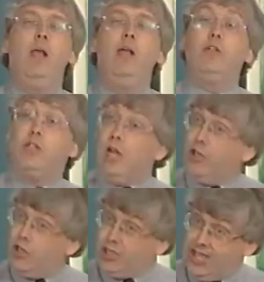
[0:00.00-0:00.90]
Here's
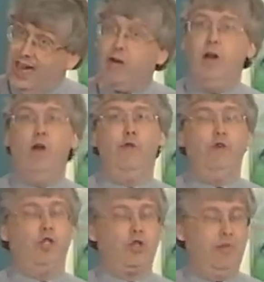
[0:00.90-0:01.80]
another scenario
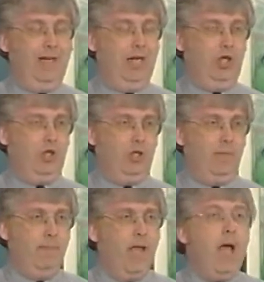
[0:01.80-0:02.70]
for discrimination.
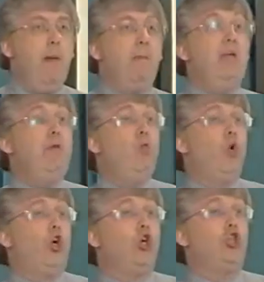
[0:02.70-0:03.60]
Maybe
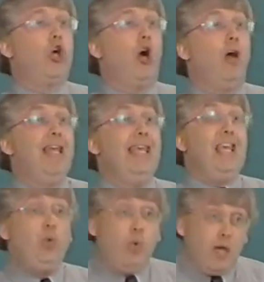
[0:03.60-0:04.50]
workers are
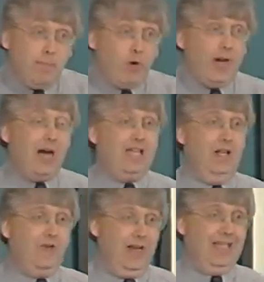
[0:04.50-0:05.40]
equally
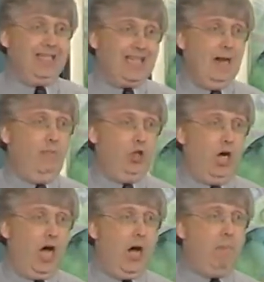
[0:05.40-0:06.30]
productive in the same
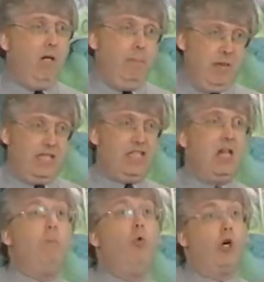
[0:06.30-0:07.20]
job, but
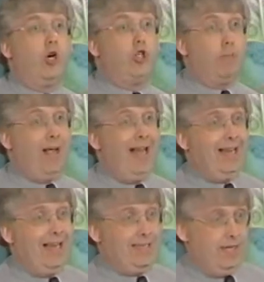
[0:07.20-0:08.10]
some workers are paid
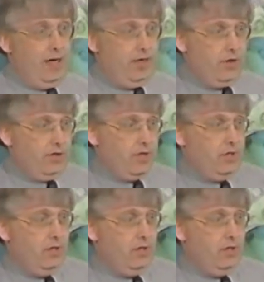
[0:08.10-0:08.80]
less than others.